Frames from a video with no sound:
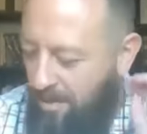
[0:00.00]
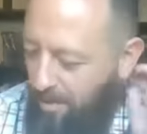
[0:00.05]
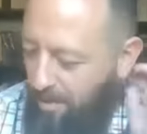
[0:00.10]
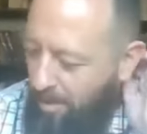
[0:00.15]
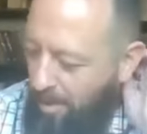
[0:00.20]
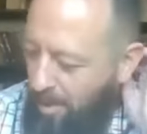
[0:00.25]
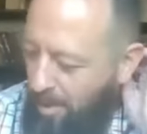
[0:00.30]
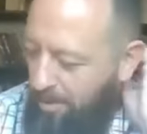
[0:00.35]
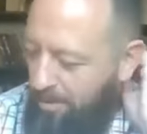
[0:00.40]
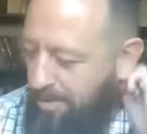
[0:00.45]

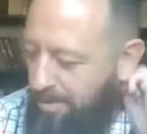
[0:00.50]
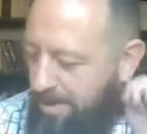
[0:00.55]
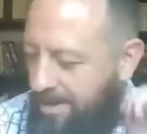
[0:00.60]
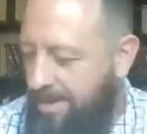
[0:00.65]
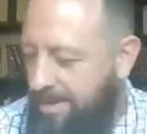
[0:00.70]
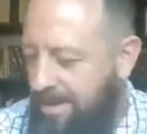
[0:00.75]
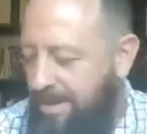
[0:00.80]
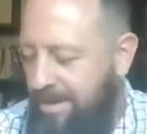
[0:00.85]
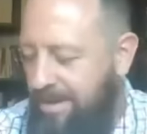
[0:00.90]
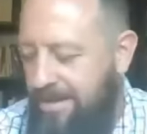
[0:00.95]

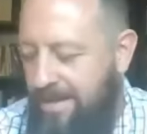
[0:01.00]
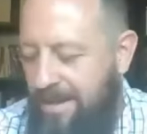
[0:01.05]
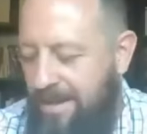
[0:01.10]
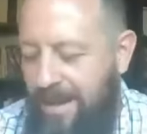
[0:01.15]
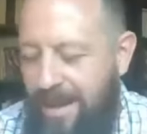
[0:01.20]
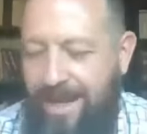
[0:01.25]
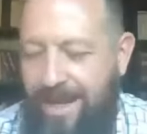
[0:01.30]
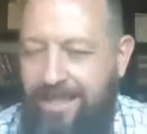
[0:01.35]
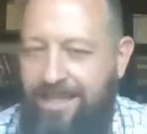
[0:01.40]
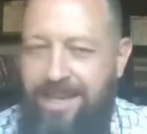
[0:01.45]
Waldron, that
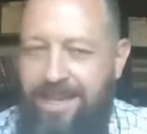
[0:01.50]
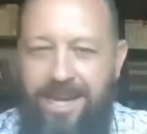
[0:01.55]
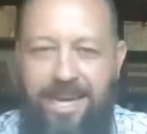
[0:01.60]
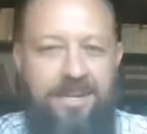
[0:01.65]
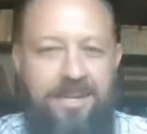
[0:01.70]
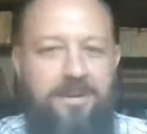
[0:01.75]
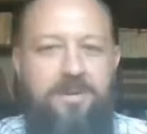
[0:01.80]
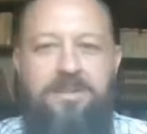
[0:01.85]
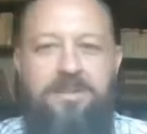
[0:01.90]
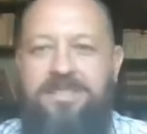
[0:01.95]

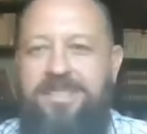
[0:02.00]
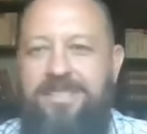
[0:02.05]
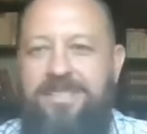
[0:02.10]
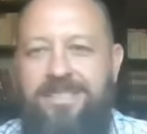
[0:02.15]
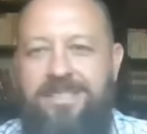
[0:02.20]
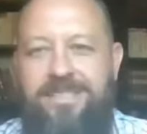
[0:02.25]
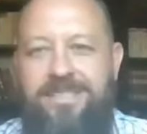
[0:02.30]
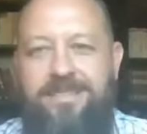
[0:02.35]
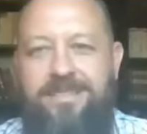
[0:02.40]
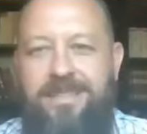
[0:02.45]
I know this
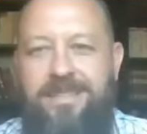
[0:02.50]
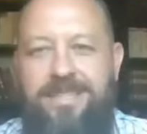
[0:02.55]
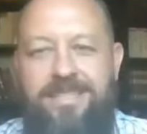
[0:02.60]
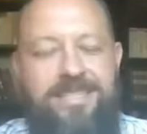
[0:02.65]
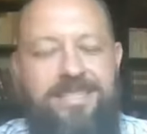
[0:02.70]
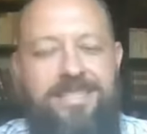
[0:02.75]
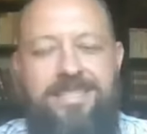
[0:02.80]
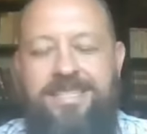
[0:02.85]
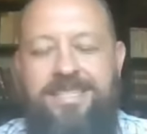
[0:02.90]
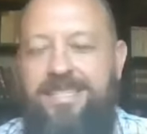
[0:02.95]

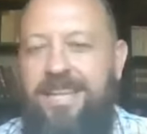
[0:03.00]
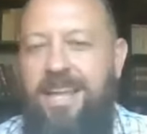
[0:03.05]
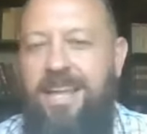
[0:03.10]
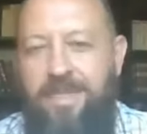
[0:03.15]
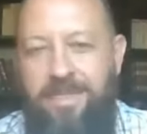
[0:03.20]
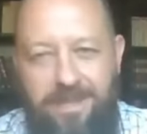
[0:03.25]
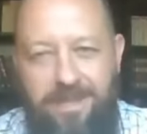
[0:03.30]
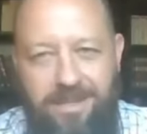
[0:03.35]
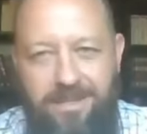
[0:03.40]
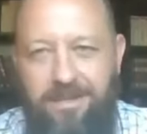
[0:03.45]
is
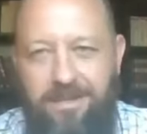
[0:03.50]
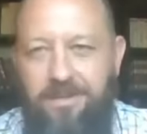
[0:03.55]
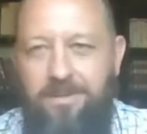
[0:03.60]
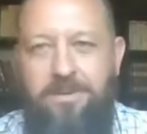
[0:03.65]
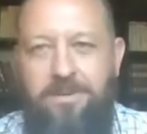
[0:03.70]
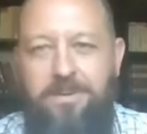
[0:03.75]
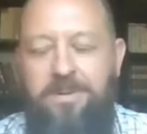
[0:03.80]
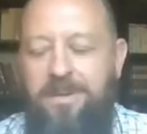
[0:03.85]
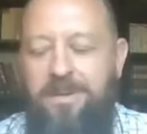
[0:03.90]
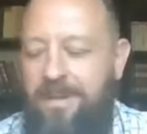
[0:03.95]
nothing
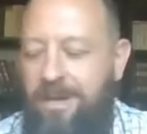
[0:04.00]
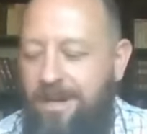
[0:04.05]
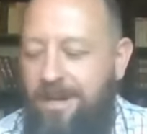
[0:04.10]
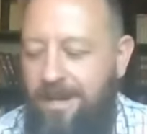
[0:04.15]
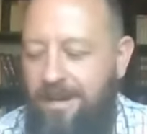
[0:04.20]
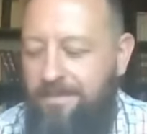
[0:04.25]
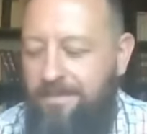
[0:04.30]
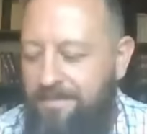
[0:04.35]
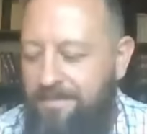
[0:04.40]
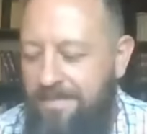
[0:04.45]
new.
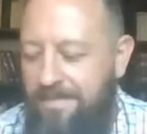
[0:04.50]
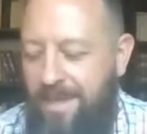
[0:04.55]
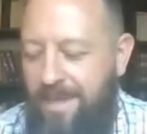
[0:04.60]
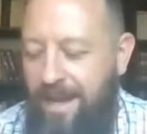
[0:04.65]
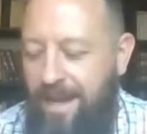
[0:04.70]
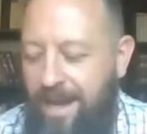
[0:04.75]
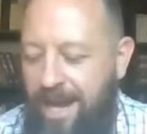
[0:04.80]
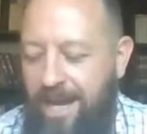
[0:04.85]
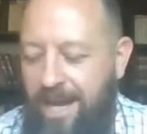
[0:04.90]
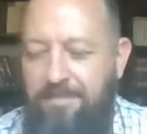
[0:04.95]

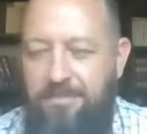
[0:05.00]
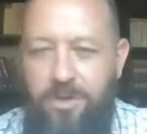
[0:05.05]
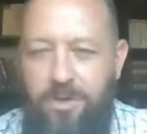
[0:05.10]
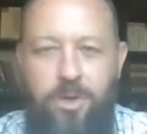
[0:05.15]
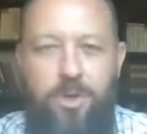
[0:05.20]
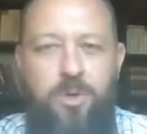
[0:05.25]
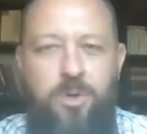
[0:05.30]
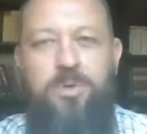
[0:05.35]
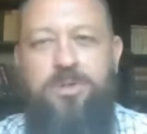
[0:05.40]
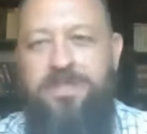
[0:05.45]

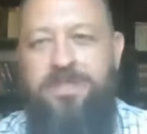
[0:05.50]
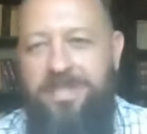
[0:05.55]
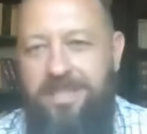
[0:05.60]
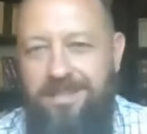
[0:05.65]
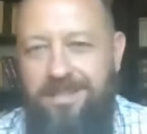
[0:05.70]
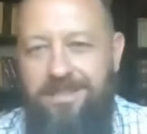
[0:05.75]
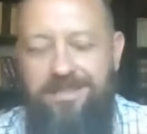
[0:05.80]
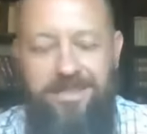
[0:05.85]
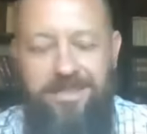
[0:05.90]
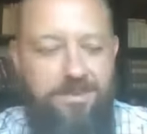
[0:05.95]
I'm new
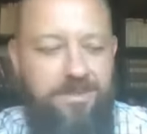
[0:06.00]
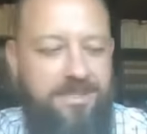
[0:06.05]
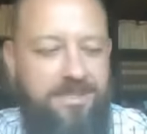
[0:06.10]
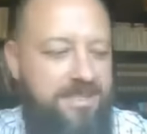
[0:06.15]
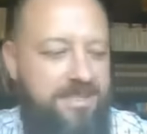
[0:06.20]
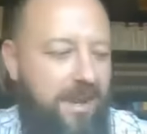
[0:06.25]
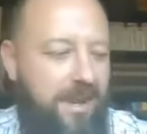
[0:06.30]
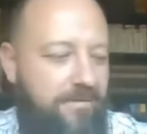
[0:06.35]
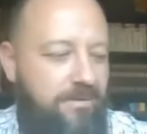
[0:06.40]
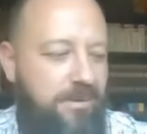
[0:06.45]
to
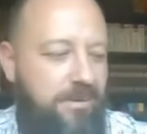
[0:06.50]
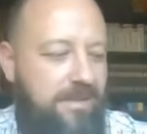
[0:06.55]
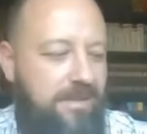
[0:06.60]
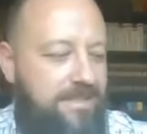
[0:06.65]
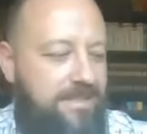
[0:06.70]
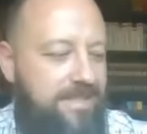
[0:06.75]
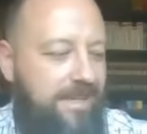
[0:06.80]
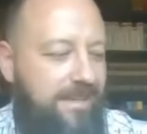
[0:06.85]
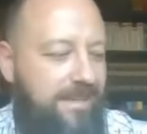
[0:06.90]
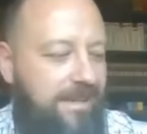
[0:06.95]
discovering
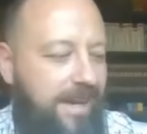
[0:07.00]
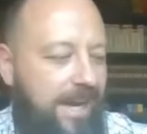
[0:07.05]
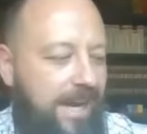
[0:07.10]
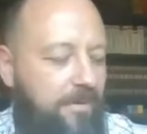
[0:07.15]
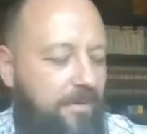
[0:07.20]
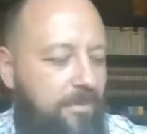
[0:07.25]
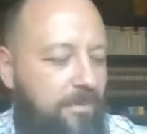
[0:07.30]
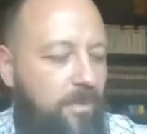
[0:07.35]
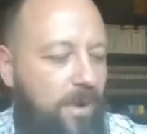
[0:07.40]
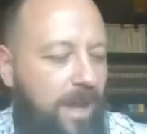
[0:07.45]
this.
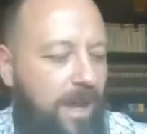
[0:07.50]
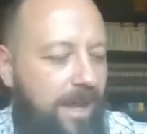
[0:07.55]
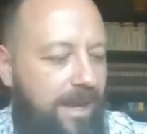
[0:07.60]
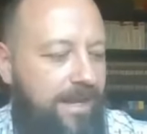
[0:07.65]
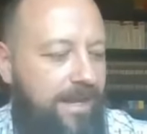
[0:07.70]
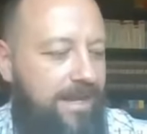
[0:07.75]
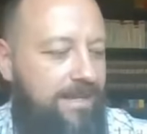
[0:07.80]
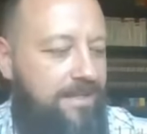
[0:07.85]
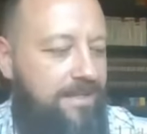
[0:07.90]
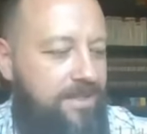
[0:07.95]
I
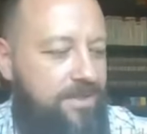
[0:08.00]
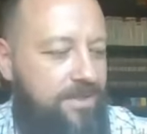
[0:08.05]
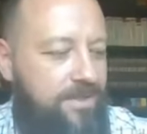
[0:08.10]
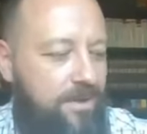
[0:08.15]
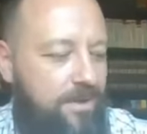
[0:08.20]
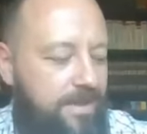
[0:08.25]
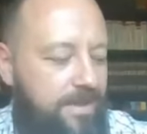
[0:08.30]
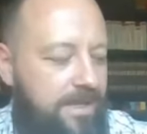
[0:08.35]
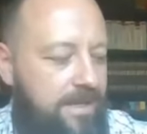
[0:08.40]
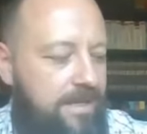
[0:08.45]
read his
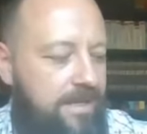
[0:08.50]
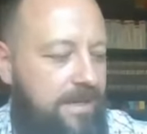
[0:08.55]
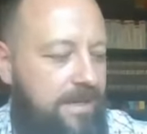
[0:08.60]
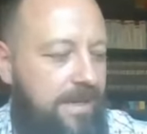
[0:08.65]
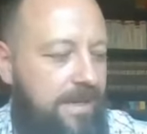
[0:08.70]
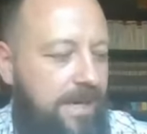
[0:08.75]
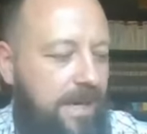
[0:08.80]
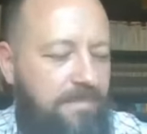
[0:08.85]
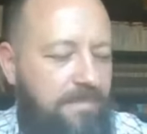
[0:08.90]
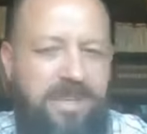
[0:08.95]
sermon.
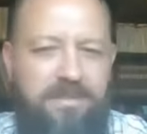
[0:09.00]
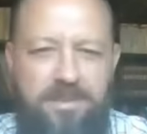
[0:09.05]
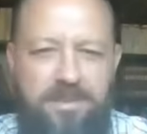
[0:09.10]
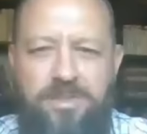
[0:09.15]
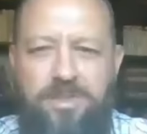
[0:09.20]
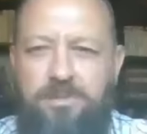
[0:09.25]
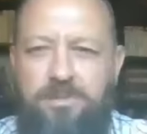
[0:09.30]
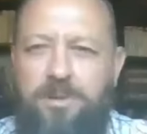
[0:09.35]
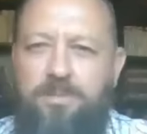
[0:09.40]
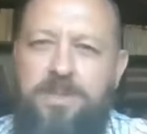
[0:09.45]
I believe the
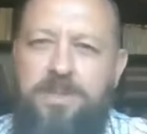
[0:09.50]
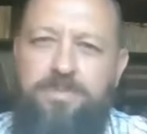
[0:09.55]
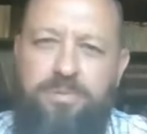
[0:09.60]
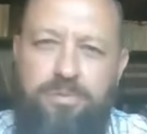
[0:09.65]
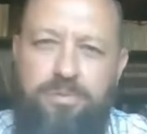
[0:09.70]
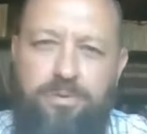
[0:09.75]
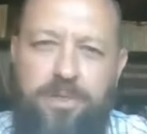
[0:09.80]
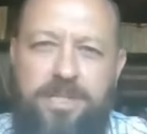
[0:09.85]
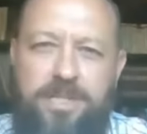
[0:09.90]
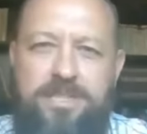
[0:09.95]
sermon was
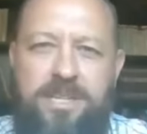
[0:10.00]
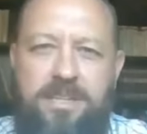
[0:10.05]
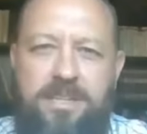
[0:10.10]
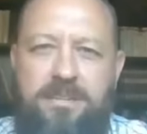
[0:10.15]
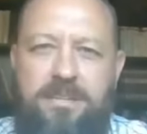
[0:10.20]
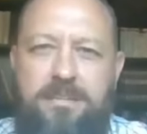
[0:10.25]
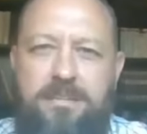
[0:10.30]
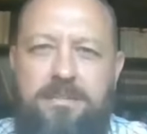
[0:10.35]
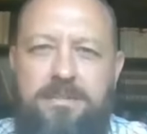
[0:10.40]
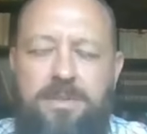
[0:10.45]
preached at
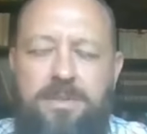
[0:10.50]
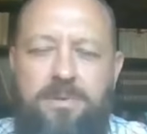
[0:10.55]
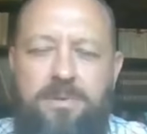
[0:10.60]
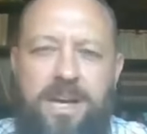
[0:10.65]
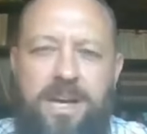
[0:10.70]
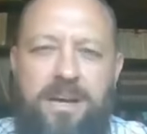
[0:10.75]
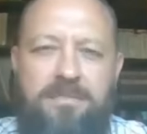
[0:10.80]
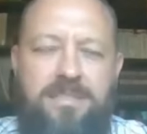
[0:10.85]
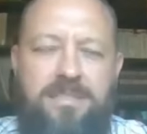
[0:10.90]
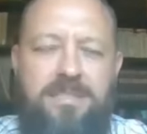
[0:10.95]
the
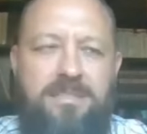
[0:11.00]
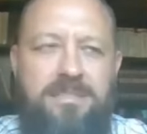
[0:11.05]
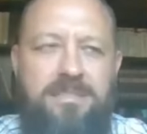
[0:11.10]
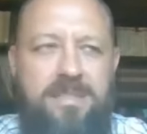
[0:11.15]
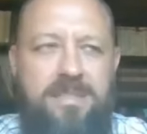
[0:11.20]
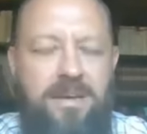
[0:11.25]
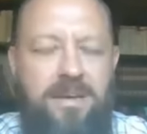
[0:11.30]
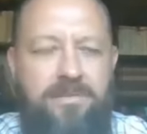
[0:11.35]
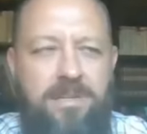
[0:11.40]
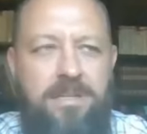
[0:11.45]

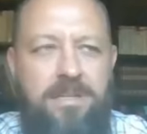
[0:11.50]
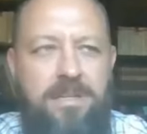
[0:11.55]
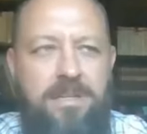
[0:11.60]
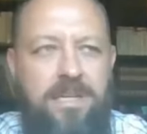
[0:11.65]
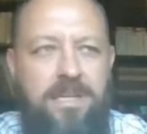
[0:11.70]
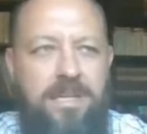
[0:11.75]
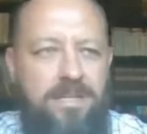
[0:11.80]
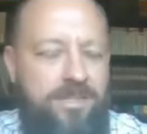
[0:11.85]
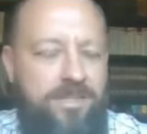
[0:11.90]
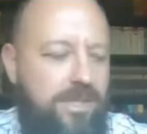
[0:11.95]
2007.
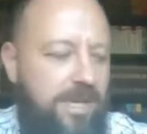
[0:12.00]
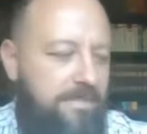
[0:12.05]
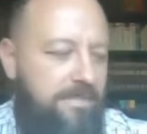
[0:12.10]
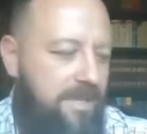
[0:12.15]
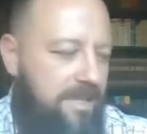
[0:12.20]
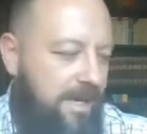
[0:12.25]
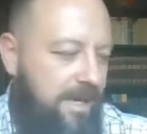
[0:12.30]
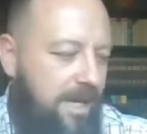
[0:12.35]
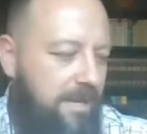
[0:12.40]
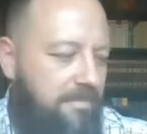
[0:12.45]

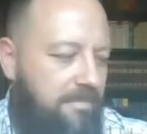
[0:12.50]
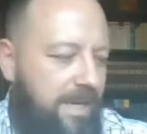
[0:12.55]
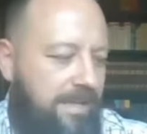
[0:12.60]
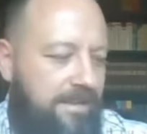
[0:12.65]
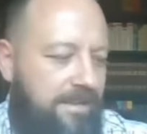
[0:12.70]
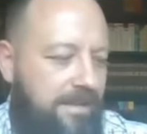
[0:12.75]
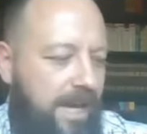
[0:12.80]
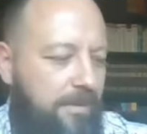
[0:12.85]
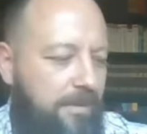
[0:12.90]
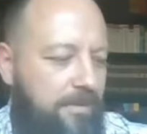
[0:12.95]
CovCon, but
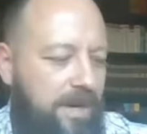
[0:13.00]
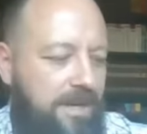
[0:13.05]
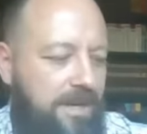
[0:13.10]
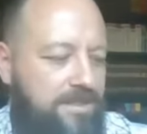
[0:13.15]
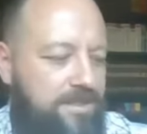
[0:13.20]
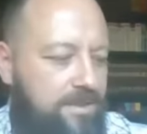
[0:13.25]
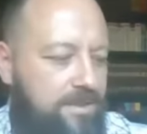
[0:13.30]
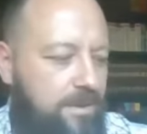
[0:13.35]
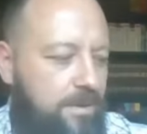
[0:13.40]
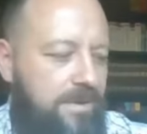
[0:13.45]
I read
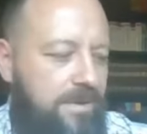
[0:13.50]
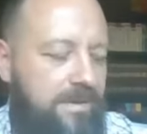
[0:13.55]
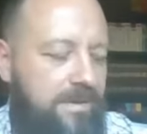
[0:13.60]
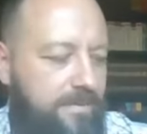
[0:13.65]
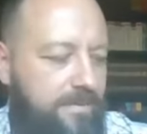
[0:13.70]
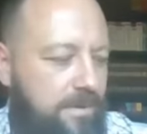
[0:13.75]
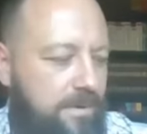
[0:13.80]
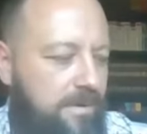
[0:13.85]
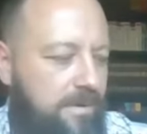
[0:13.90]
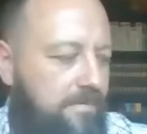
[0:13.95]
his sermon
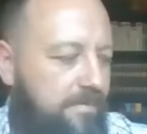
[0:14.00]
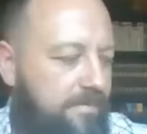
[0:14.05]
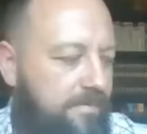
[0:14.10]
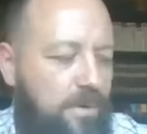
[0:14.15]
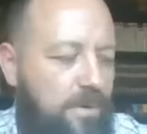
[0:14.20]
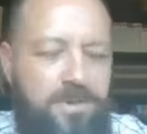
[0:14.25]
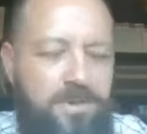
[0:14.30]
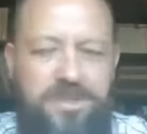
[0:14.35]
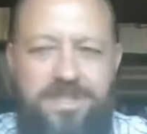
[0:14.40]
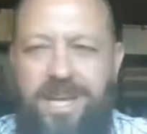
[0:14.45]
for the
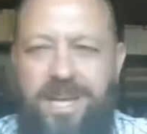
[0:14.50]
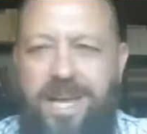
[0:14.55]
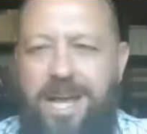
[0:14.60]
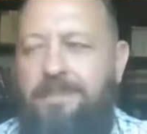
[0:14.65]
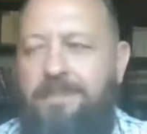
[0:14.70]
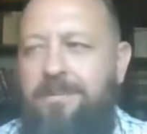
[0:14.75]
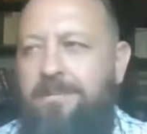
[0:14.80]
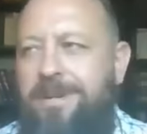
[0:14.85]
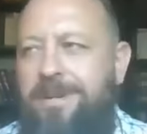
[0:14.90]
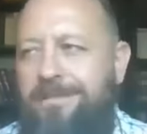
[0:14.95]
first
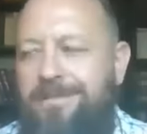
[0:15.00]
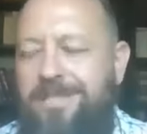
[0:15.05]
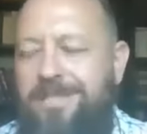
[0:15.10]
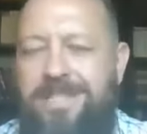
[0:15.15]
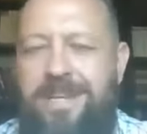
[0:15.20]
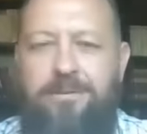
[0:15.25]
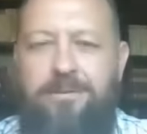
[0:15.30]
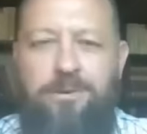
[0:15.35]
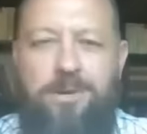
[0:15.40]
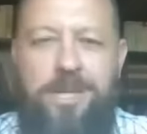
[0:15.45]
time about
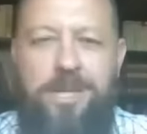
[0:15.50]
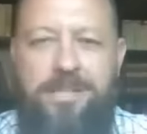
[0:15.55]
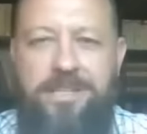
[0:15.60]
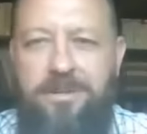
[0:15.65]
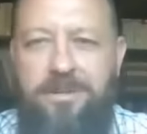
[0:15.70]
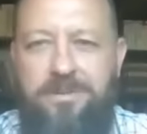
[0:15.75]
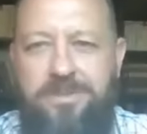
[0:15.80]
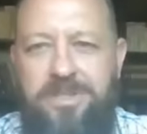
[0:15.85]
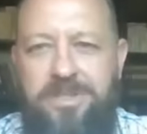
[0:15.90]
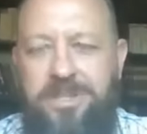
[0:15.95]
7 or 8
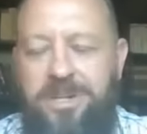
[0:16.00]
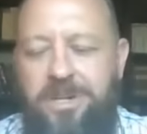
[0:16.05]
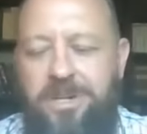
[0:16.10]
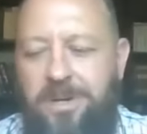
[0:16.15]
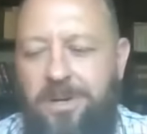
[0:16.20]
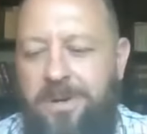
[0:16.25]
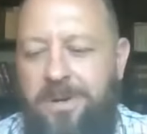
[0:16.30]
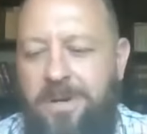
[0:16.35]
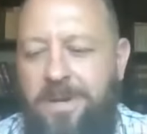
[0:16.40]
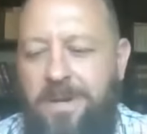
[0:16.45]
years
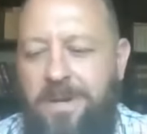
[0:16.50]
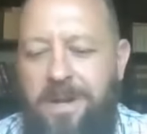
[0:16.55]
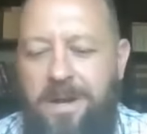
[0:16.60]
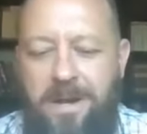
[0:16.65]
ago.